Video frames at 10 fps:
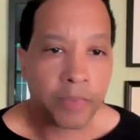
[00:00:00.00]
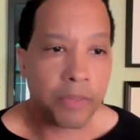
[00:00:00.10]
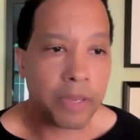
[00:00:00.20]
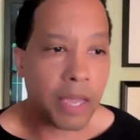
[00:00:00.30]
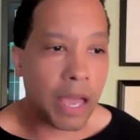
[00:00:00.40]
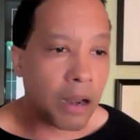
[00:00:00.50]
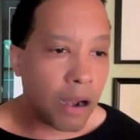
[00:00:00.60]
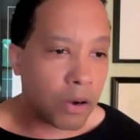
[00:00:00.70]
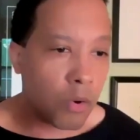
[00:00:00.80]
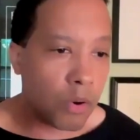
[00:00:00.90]
I think at
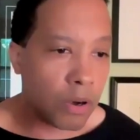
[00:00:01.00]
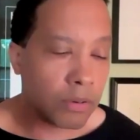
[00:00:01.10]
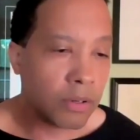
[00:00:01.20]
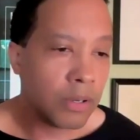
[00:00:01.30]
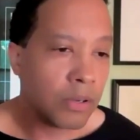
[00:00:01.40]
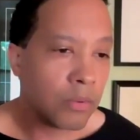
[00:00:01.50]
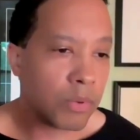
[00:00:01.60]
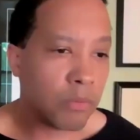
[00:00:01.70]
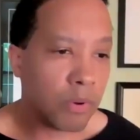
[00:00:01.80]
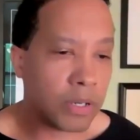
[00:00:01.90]
our core,
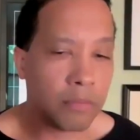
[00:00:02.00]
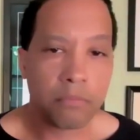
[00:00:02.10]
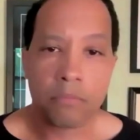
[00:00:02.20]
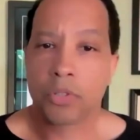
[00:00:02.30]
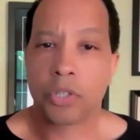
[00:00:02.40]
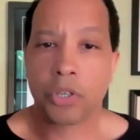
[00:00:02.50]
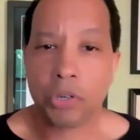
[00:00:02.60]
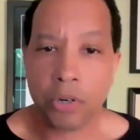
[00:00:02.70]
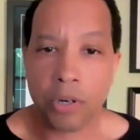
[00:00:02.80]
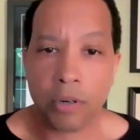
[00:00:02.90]
we want to
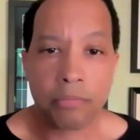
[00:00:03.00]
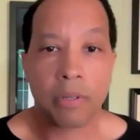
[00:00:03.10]
secure